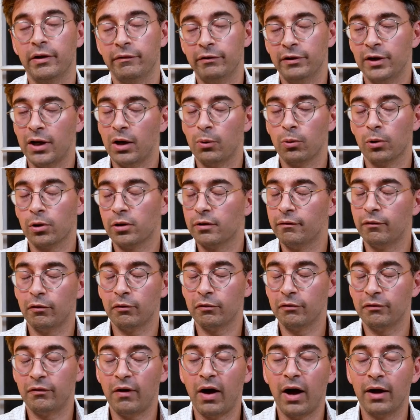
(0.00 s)
They have a network of
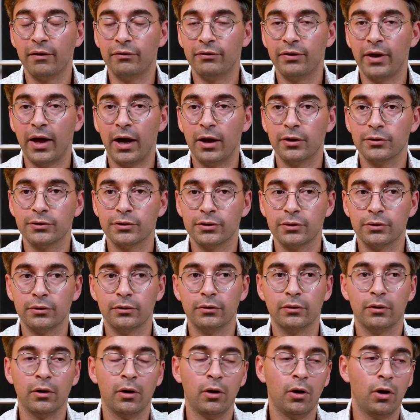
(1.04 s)
over
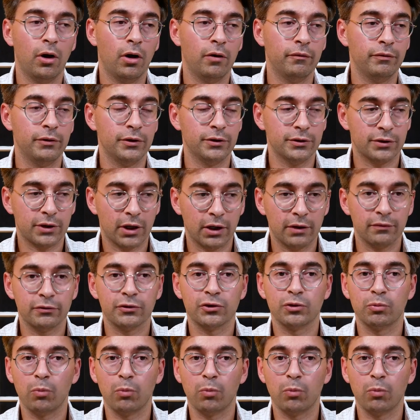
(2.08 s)
5,000 of these kind of